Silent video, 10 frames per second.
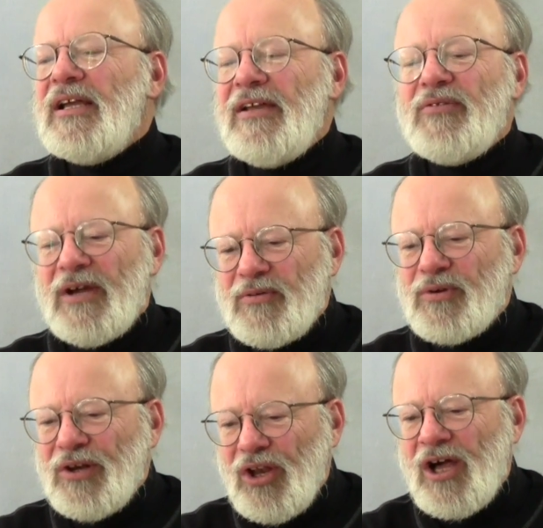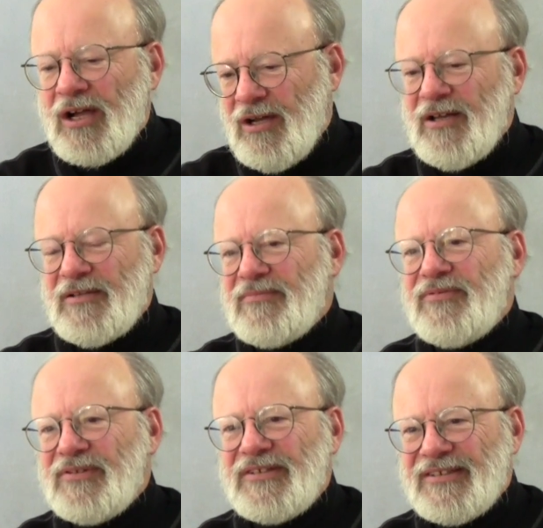even though I wrote a law column
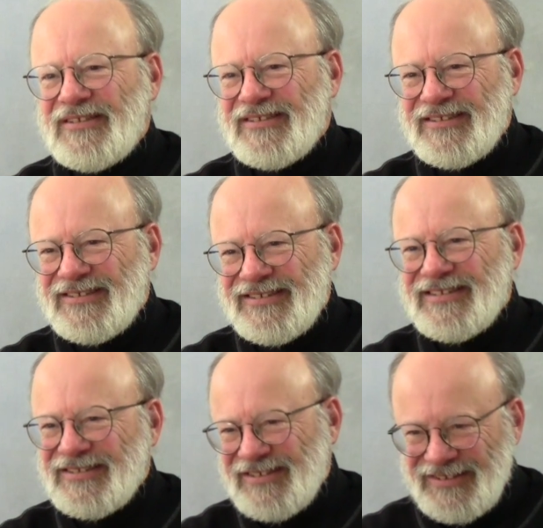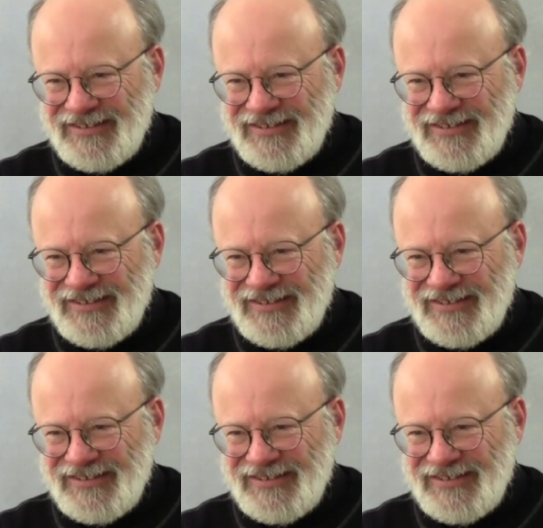for it,